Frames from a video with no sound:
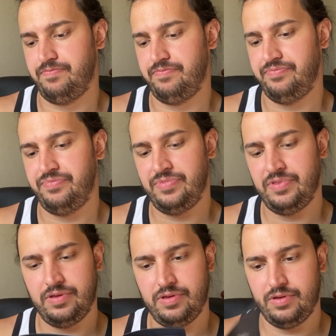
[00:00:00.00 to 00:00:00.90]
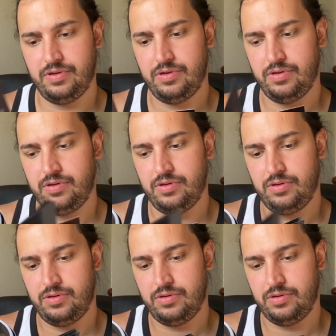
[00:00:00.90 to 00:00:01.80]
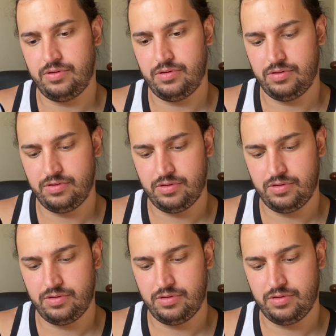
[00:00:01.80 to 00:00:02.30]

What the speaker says: (no one is talking)